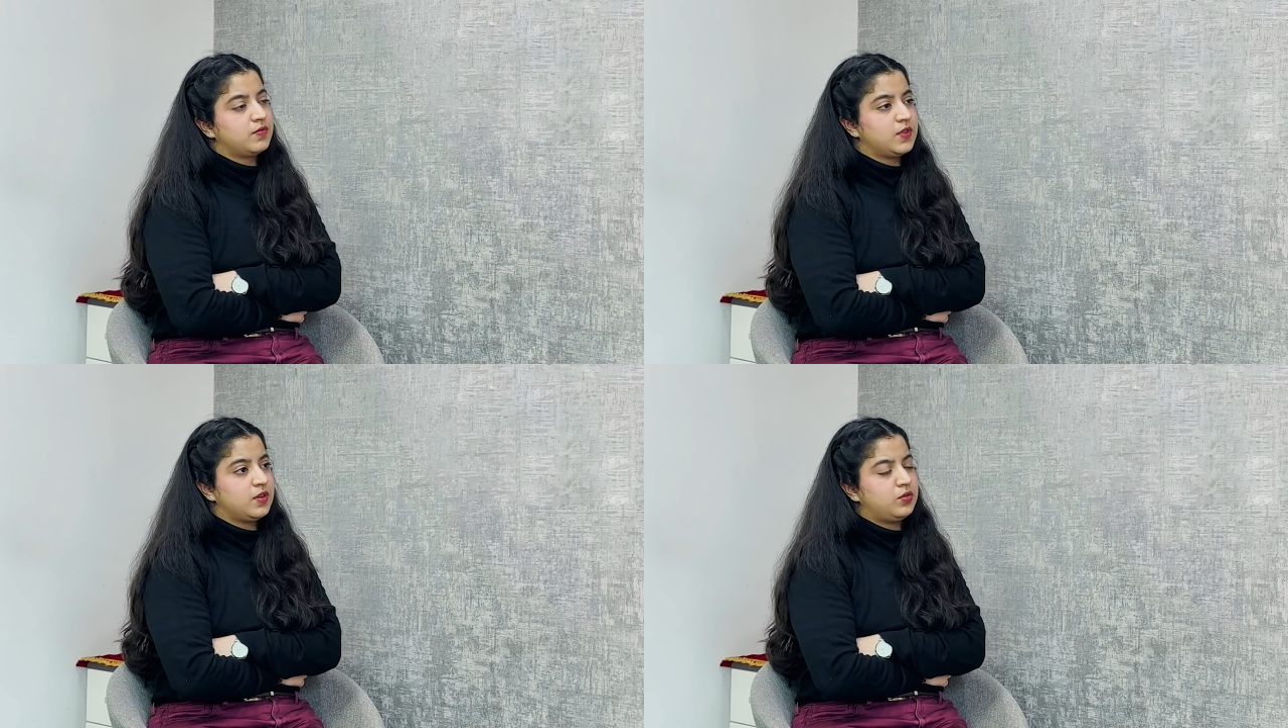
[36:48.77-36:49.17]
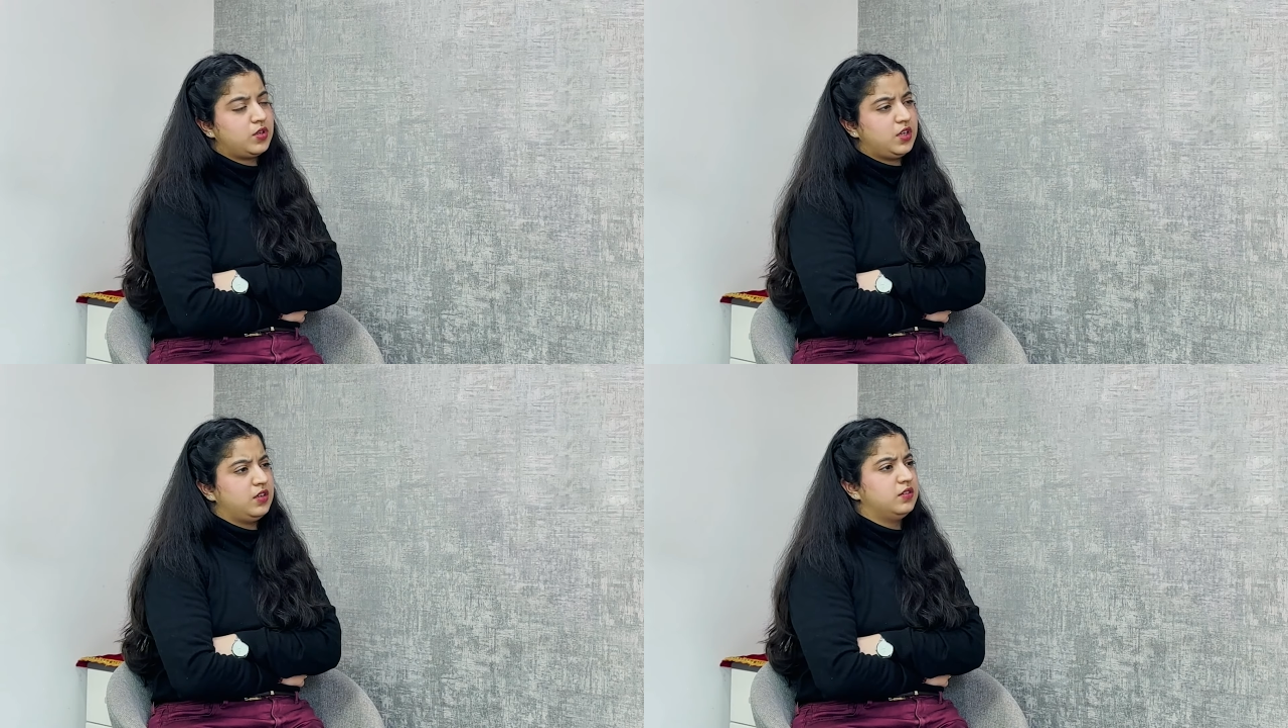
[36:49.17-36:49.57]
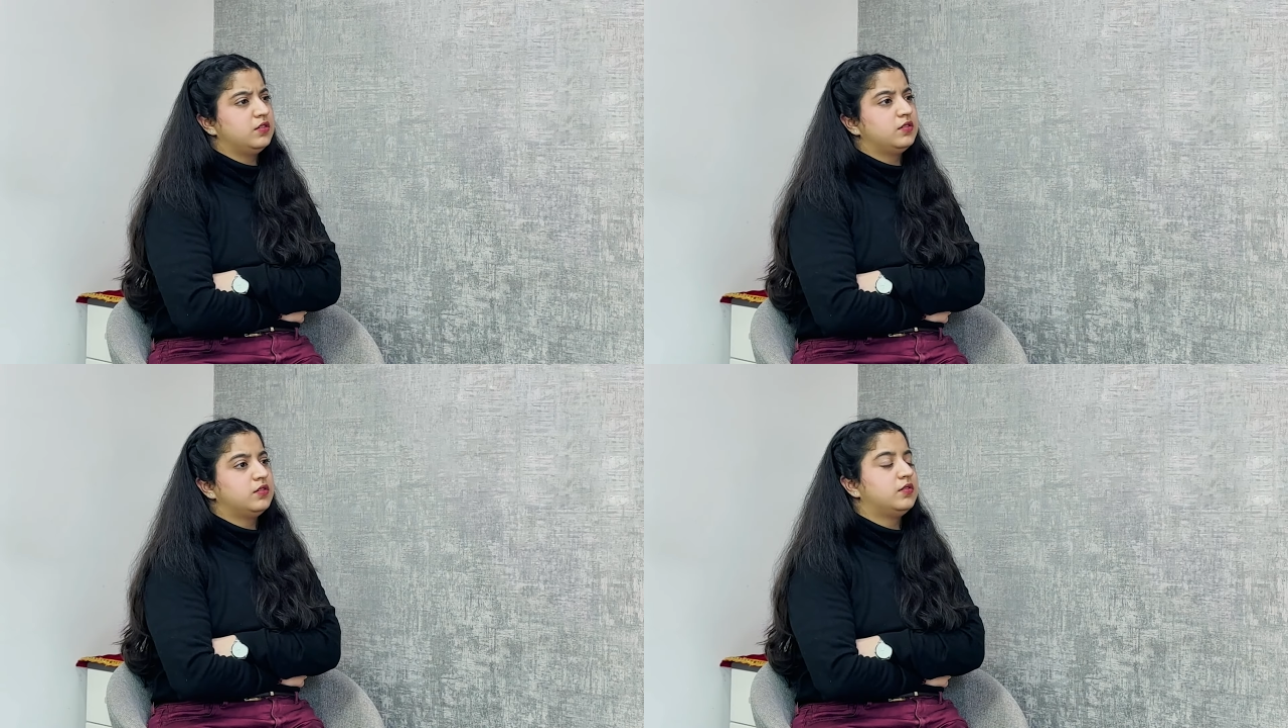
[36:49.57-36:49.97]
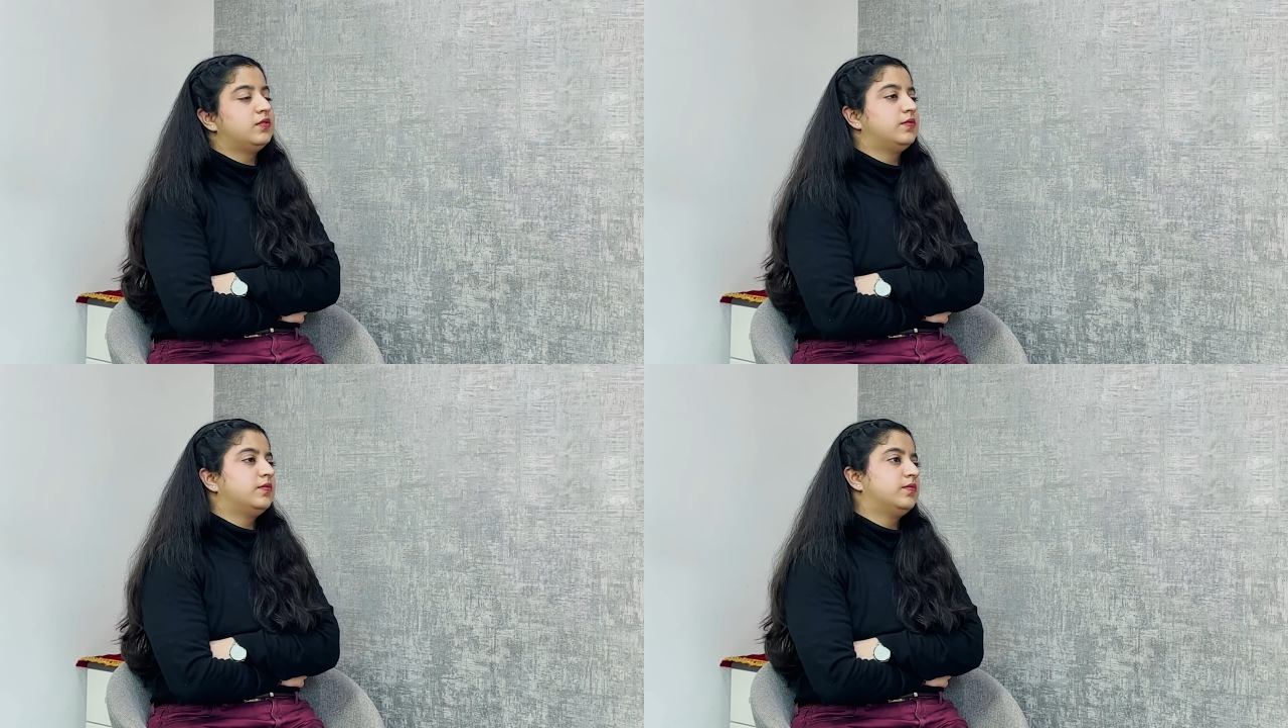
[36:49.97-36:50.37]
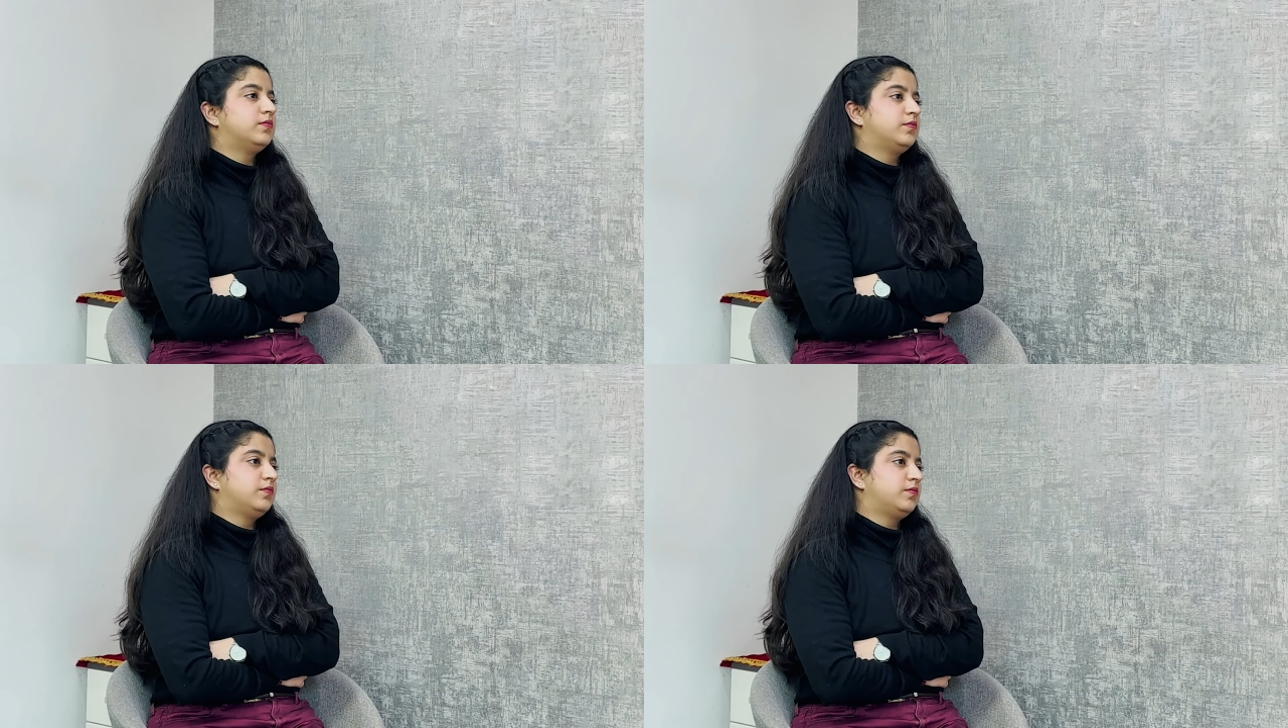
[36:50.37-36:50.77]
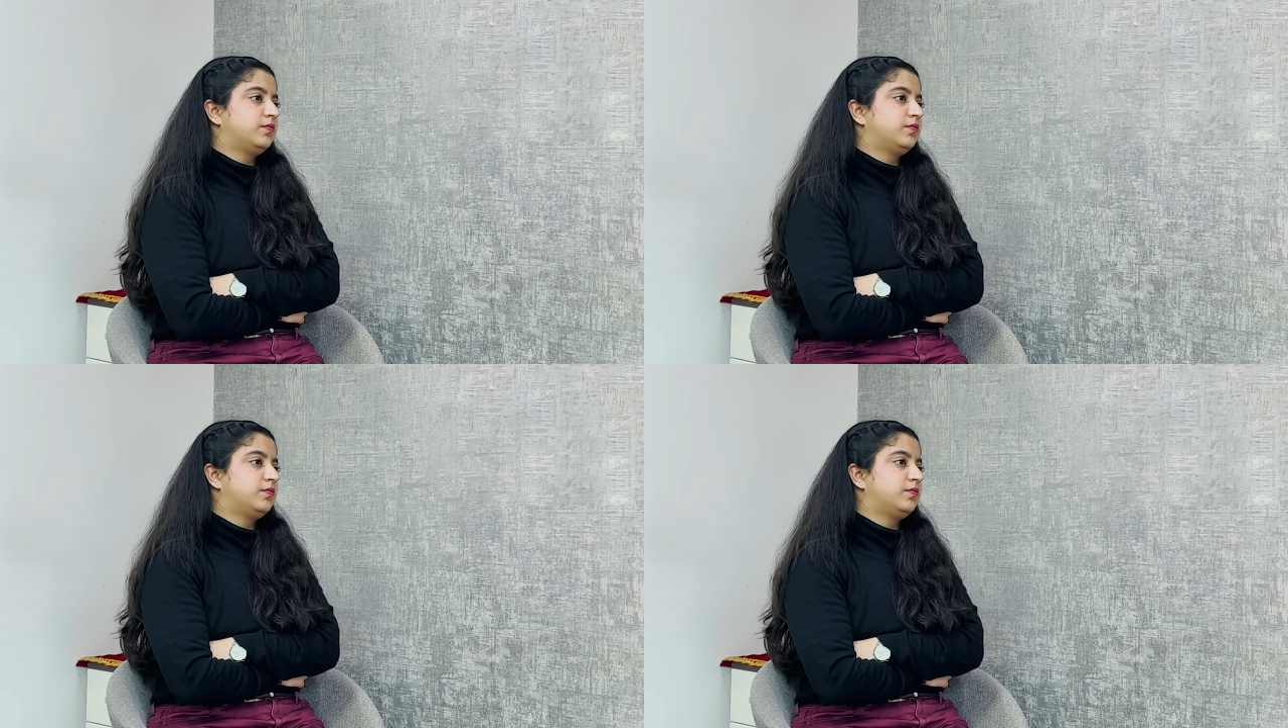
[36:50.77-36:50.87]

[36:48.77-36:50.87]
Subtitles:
if you're a company that you